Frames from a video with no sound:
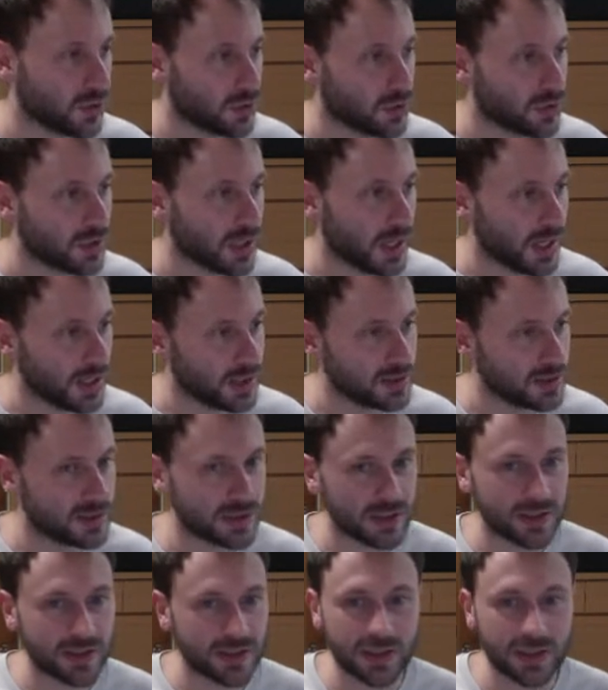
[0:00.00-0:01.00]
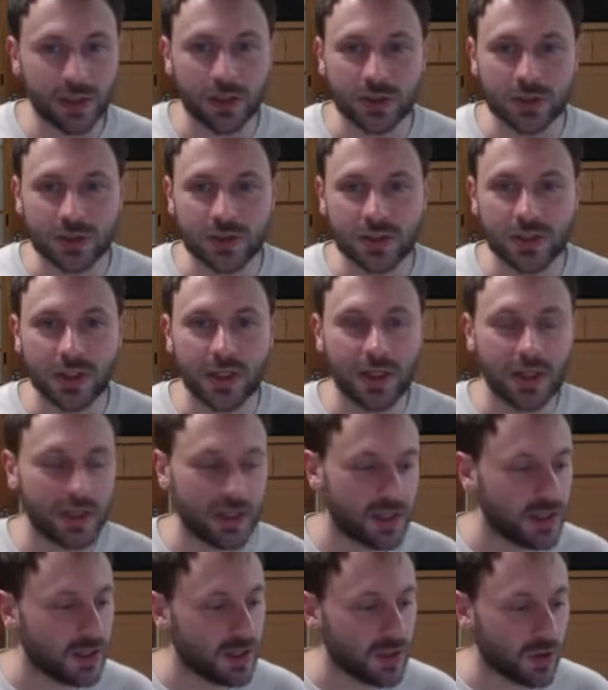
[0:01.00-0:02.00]
and 6 years?
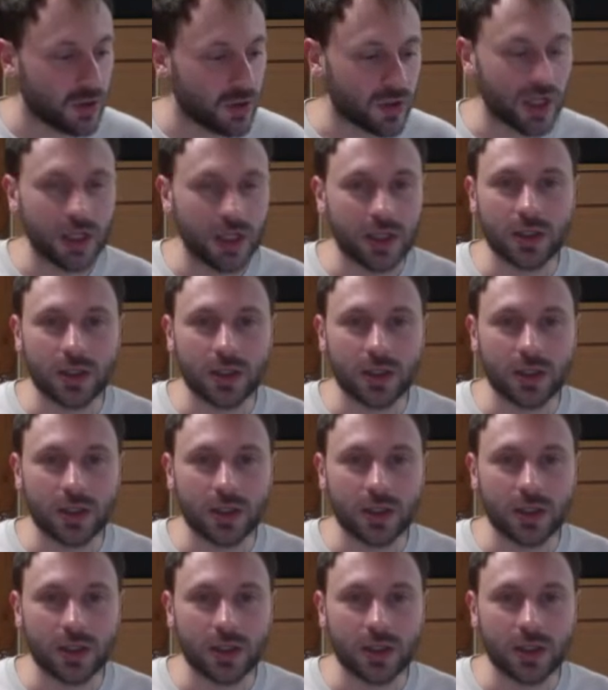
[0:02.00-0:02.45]
Okay,